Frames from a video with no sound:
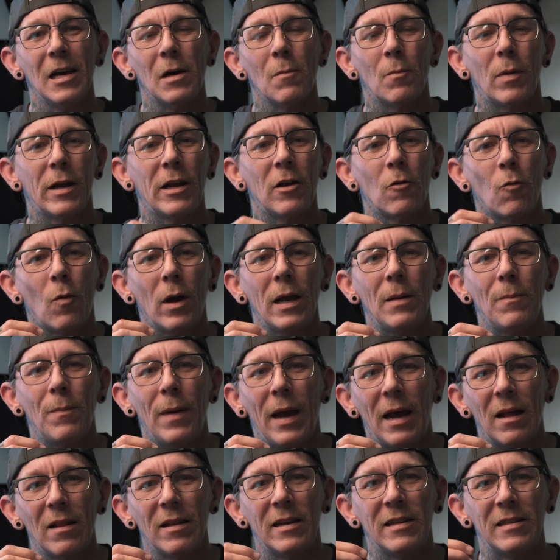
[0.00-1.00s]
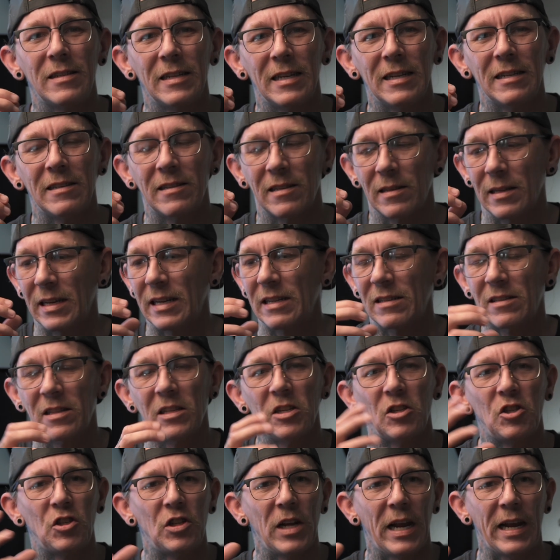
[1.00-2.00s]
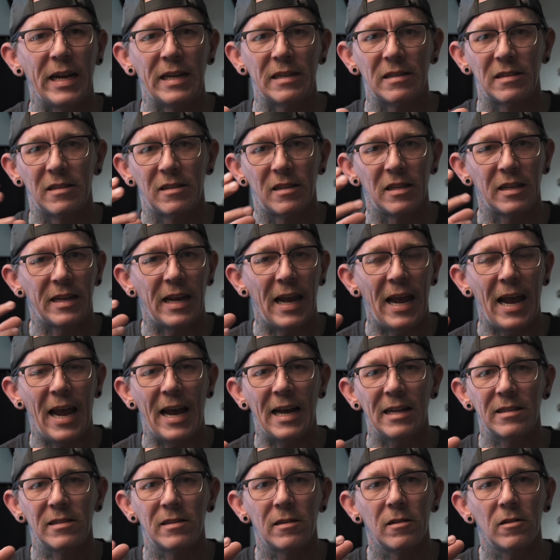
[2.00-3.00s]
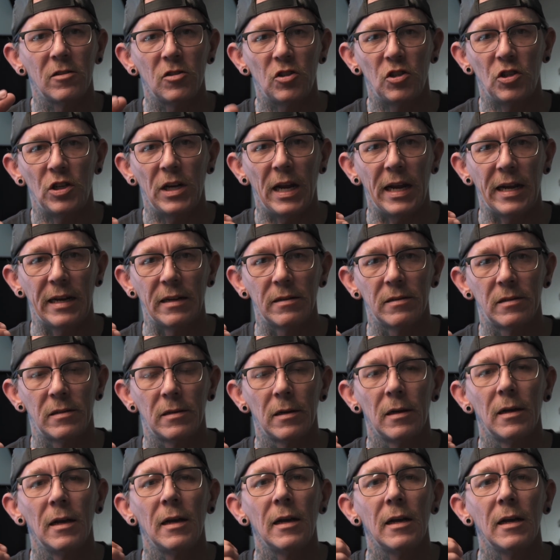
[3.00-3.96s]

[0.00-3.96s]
But your white balance is the shades, the cast shades.